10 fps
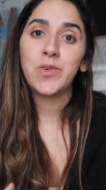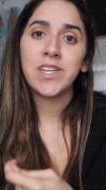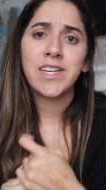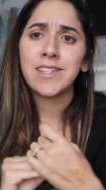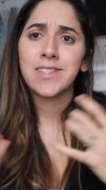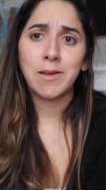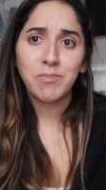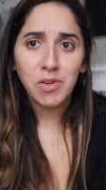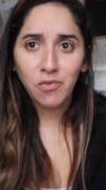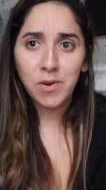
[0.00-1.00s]
can get
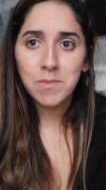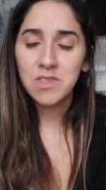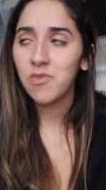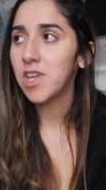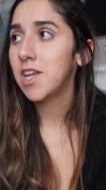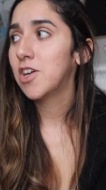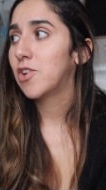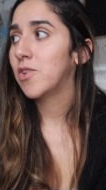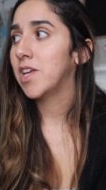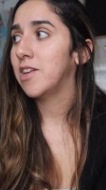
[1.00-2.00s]
something from this
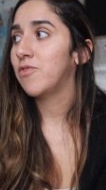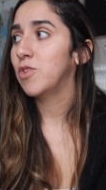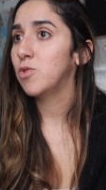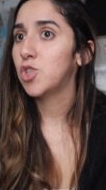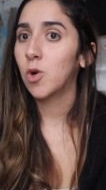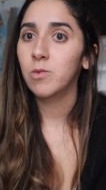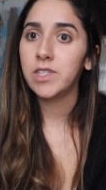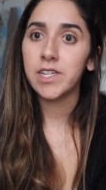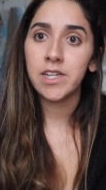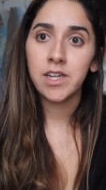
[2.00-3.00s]
video, and if you don't,
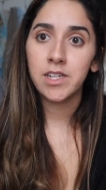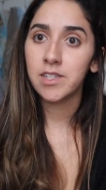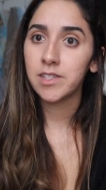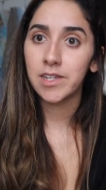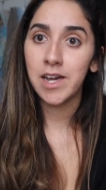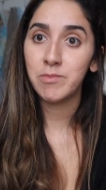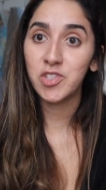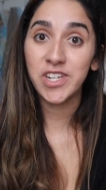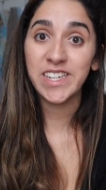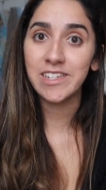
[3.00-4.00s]
then I'm
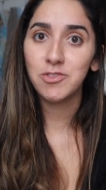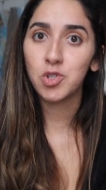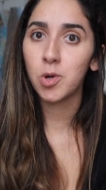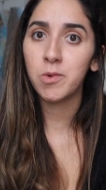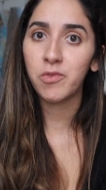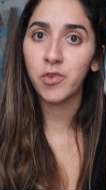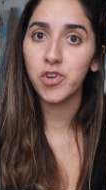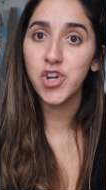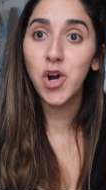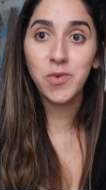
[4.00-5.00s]
just gonna get in trouble for
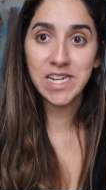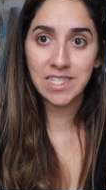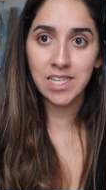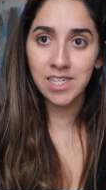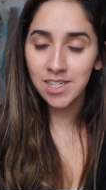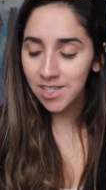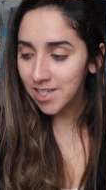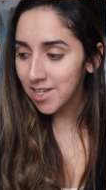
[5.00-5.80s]
no reason.